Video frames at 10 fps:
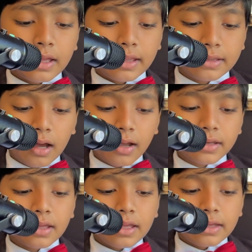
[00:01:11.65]
At
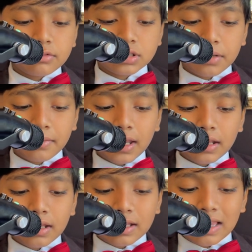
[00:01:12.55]
nine, he was
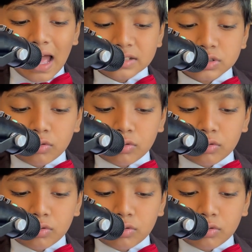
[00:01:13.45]
admitted to Class